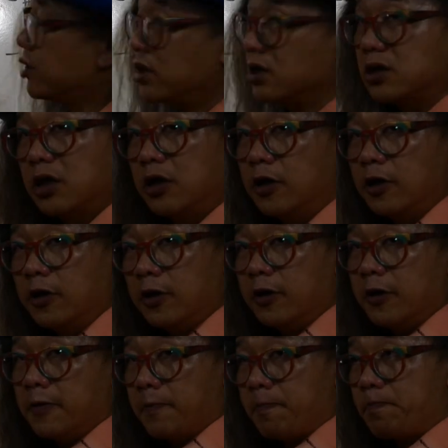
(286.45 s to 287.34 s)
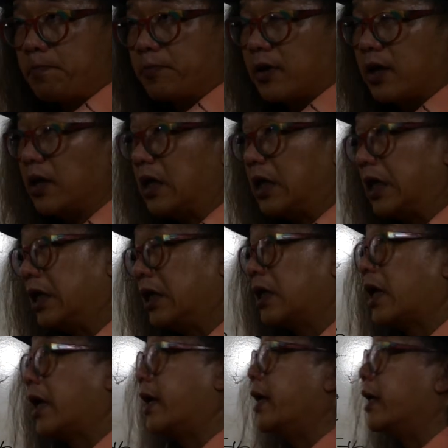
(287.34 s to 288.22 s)
this
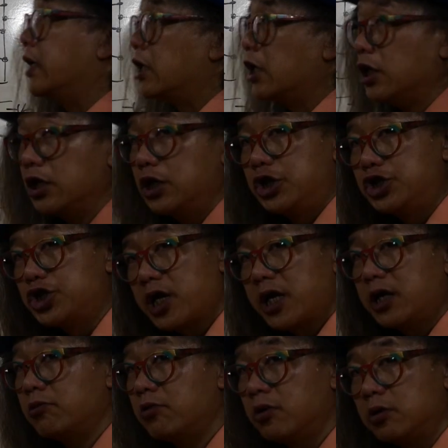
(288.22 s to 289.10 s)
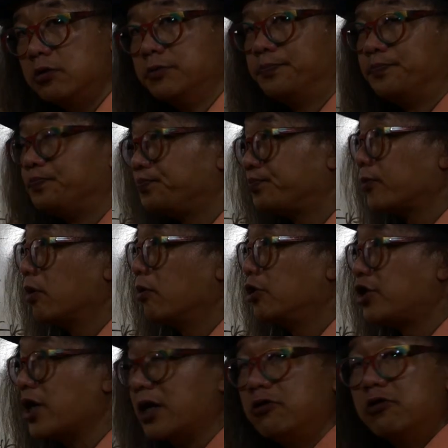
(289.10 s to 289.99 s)
in a general
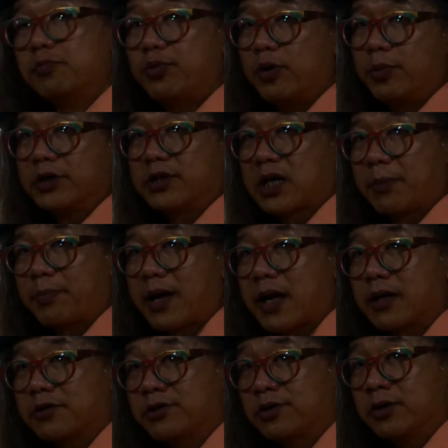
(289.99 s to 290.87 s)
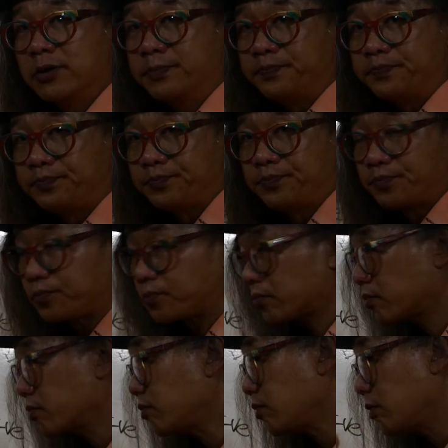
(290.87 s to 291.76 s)
general purpose capacitor,
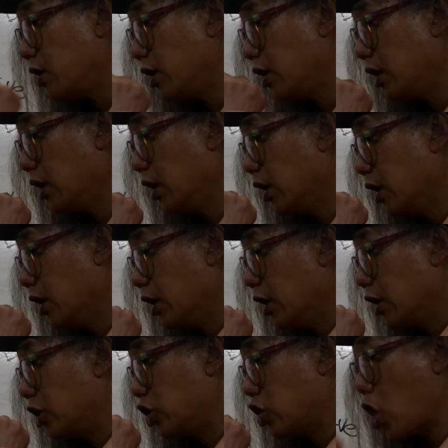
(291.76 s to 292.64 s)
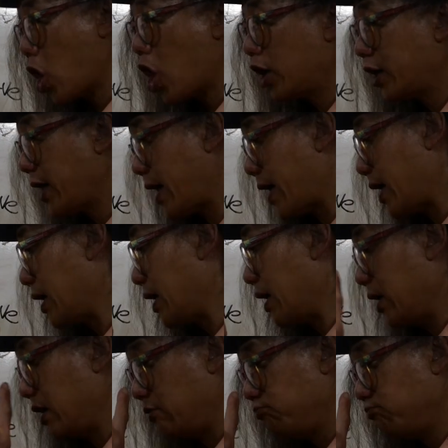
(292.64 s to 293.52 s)
not
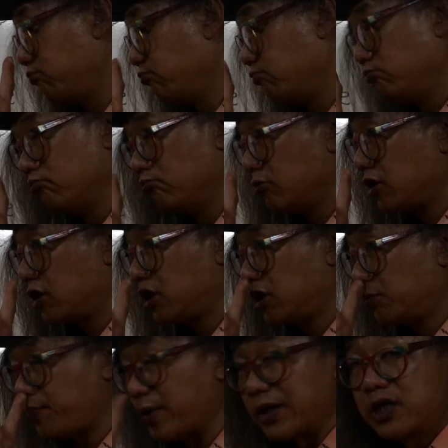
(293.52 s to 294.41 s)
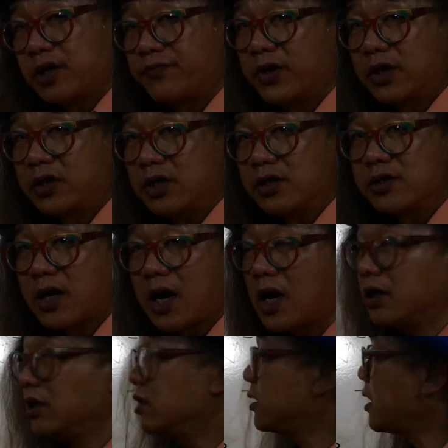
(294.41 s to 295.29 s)
a specific
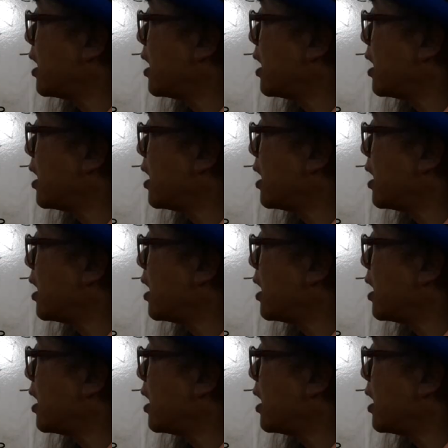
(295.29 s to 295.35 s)
design.